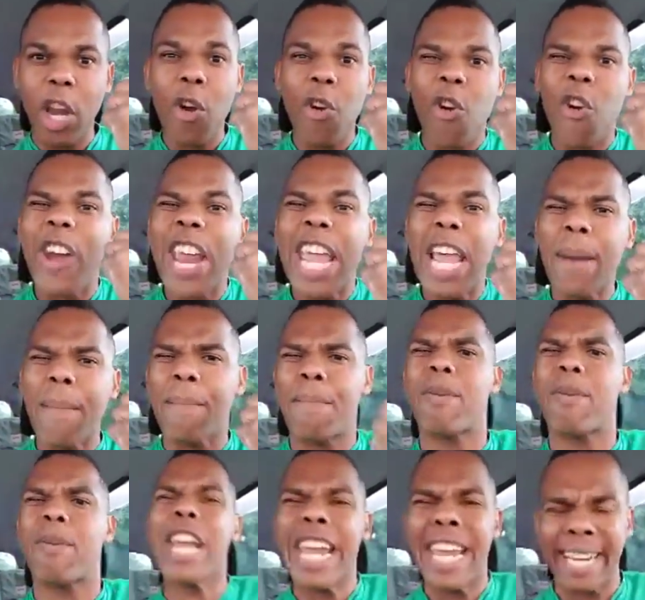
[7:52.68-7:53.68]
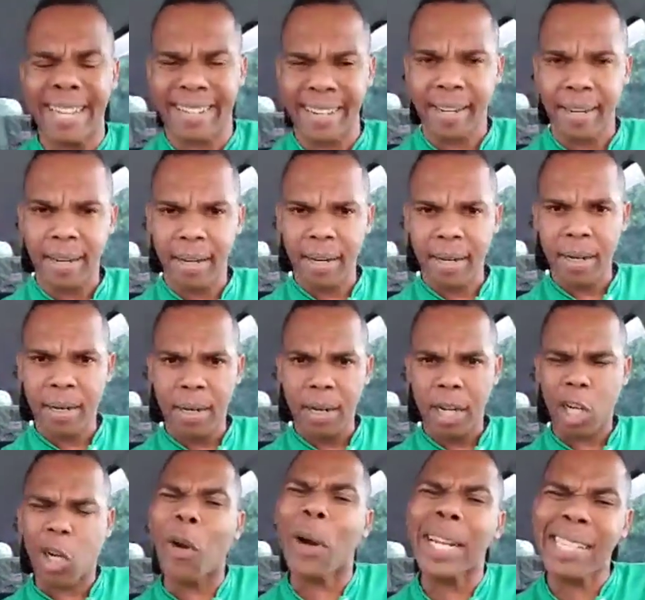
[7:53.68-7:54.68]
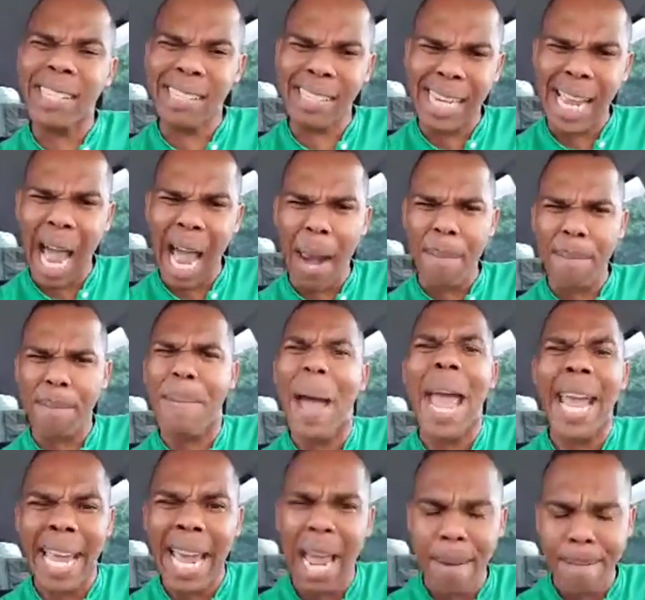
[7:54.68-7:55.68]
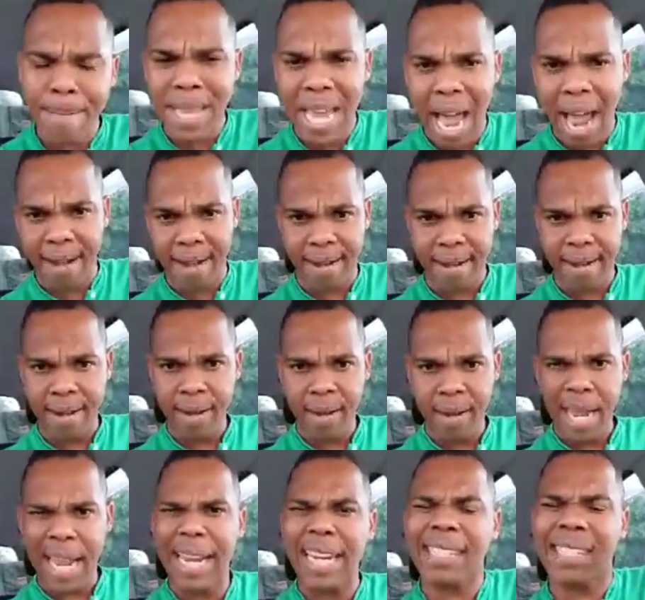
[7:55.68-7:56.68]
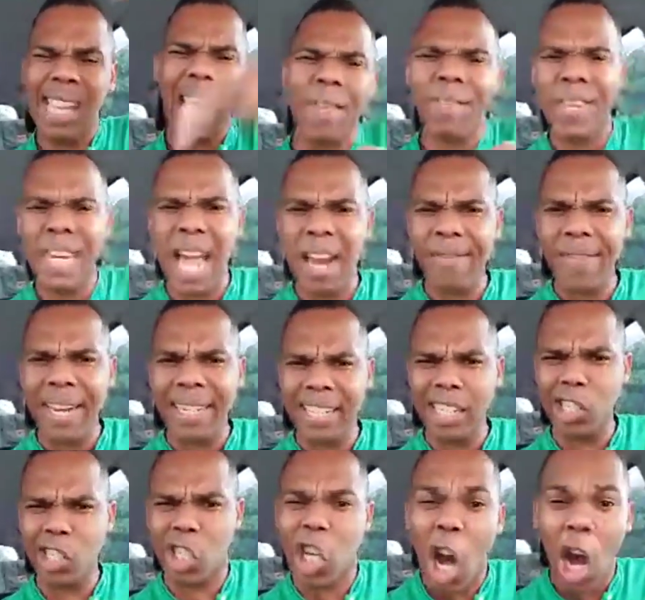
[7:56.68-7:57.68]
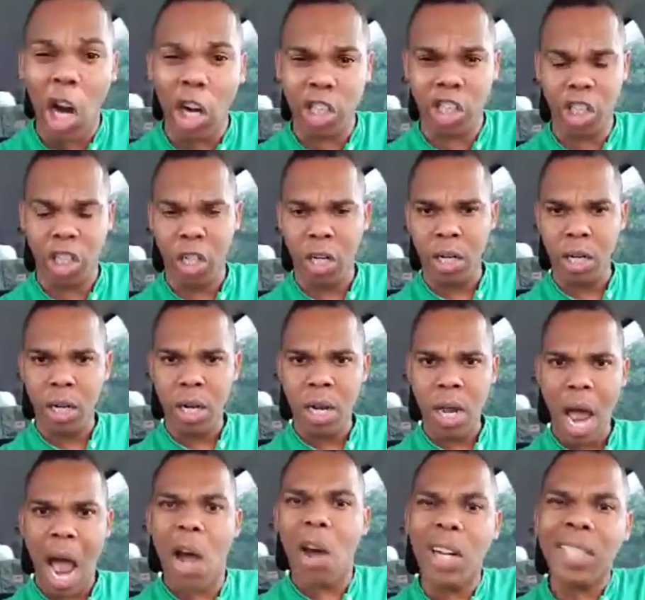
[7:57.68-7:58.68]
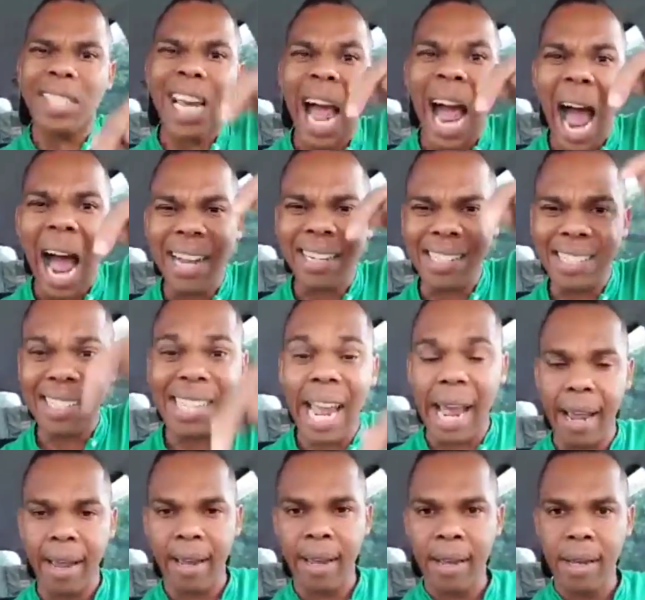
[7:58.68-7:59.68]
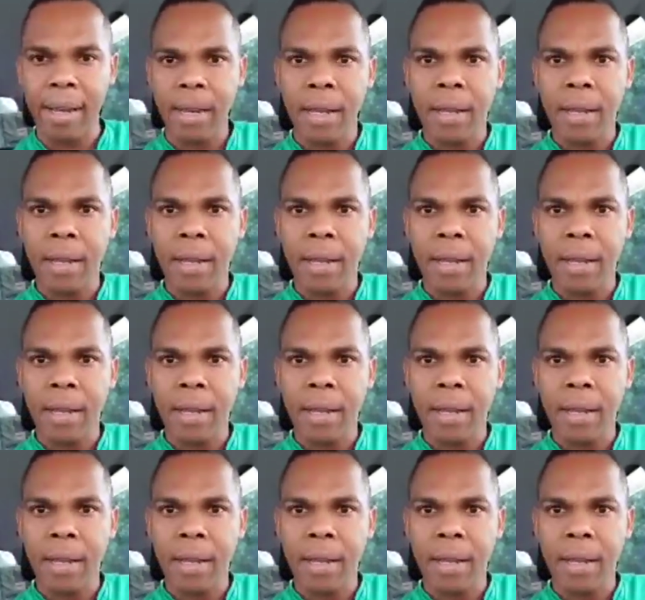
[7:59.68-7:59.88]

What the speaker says: the real breed. Christian Bahamian in the Seventh-day Adventist Church. I go talk, say.